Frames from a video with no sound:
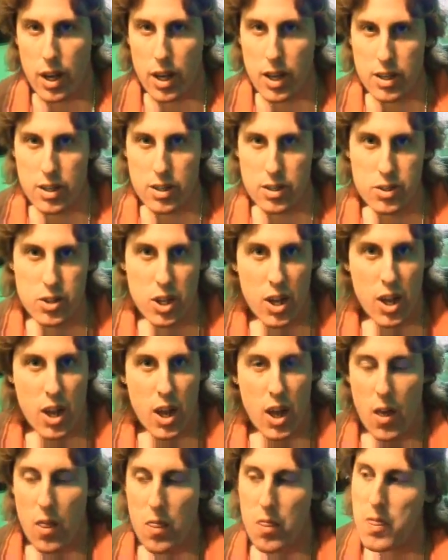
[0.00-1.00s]
is
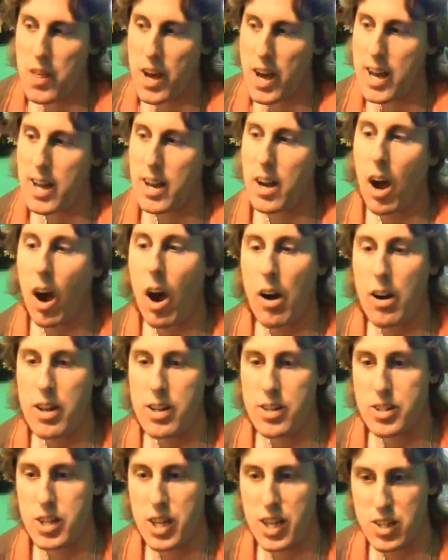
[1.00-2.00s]
that our
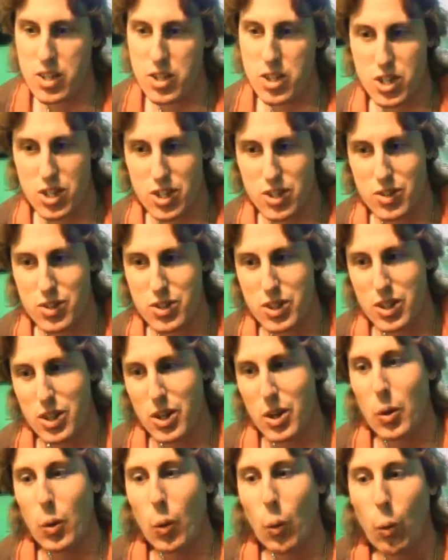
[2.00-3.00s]
intentions
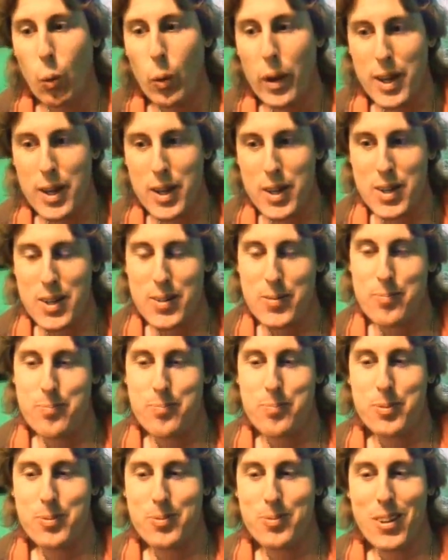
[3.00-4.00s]
when
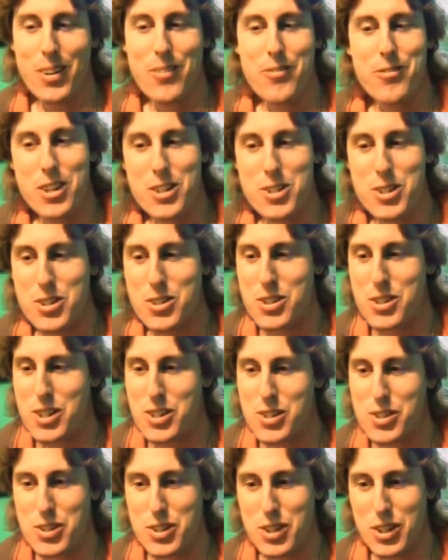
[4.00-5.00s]

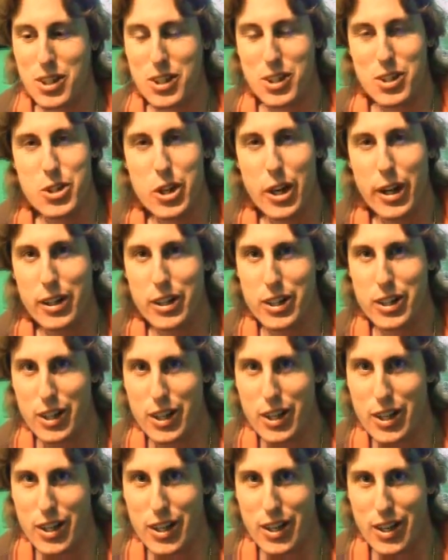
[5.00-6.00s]
physicists conduct
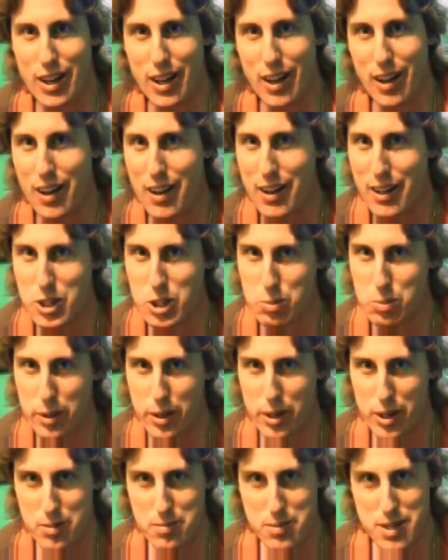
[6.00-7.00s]
an
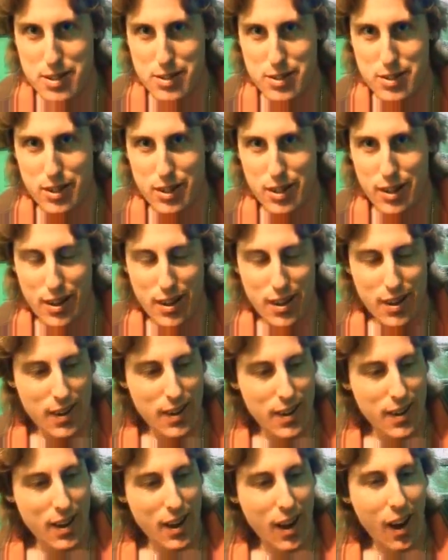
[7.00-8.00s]
experiment,
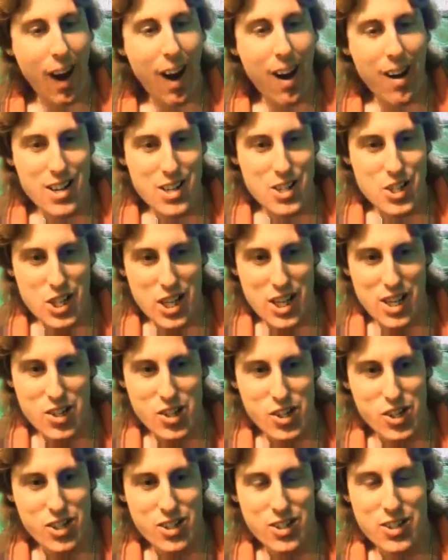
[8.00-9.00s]
our
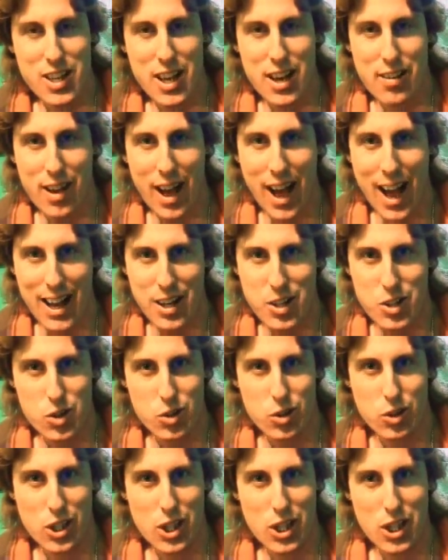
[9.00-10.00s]
intentions have
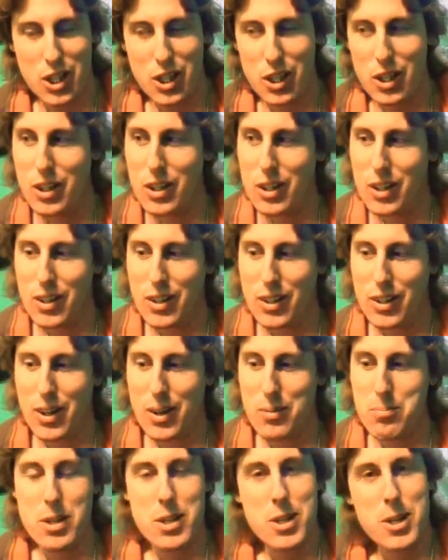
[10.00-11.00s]
actually
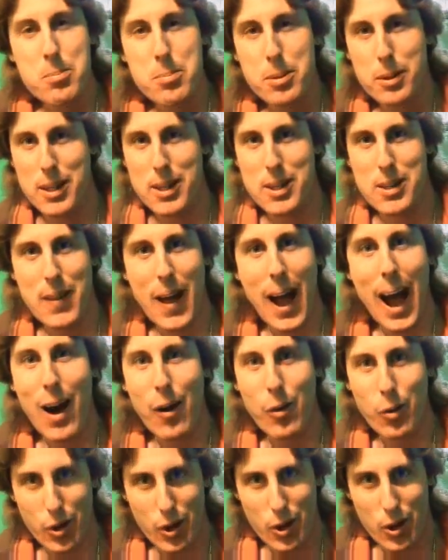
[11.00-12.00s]
manipulated the
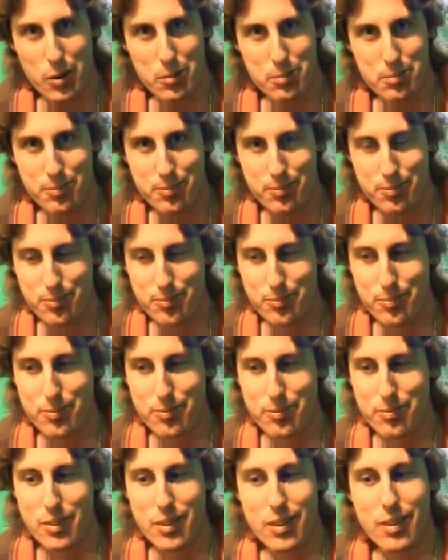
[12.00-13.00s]
outcome
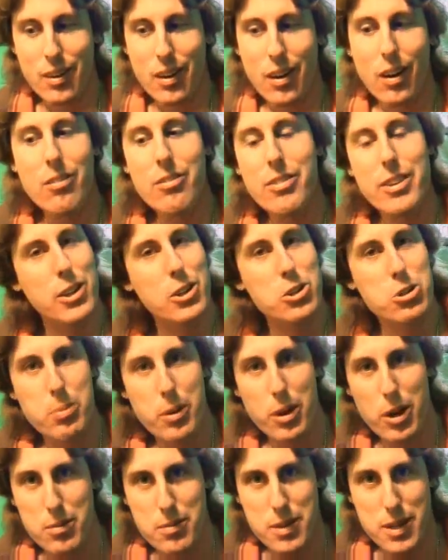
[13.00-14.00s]
of the
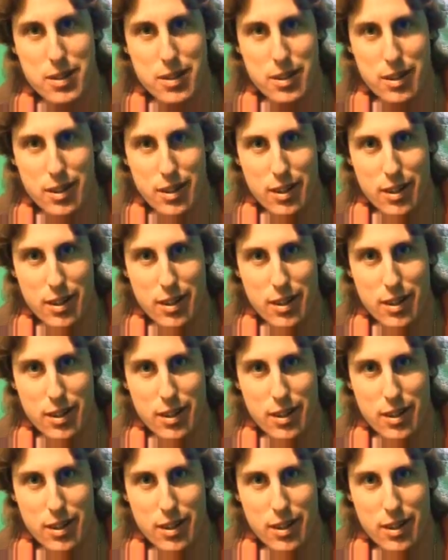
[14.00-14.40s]
experiment.